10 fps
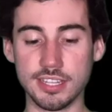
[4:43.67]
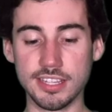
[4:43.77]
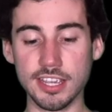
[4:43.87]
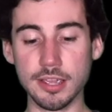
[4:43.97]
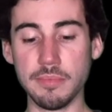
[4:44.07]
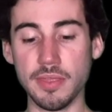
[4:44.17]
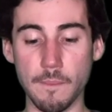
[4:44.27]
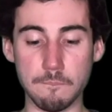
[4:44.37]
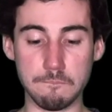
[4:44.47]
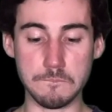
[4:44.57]
to kick him in the
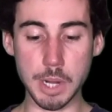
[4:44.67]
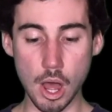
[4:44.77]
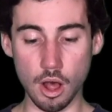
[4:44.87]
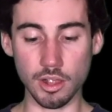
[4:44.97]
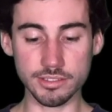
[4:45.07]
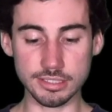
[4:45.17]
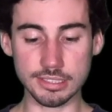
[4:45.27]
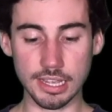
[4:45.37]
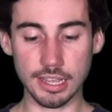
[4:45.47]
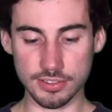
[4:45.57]
balls
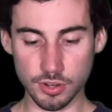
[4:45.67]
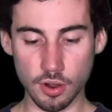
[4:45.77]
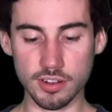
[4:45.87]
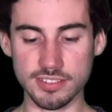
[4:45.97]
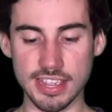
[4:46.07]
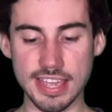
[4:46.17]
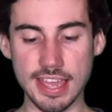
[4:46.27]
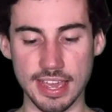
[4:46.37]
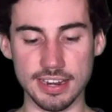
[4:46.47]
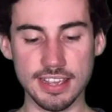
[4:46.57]
as hard as I
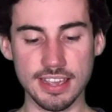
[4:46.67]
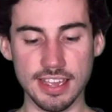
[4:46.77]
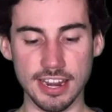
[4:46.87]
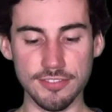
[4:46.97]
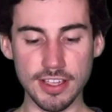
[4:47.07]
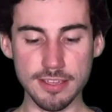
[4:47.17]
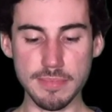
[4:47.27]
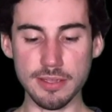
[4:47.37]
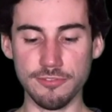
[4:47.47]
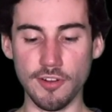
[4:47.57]
can. And if I can
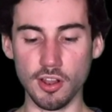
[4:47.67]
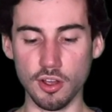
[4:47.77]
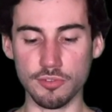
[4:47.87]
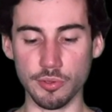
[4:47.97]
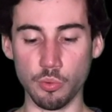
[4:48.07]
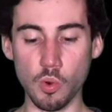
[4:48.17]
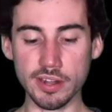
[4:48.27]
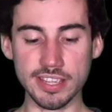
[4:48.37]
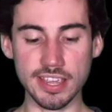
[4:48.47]
make him fall over with one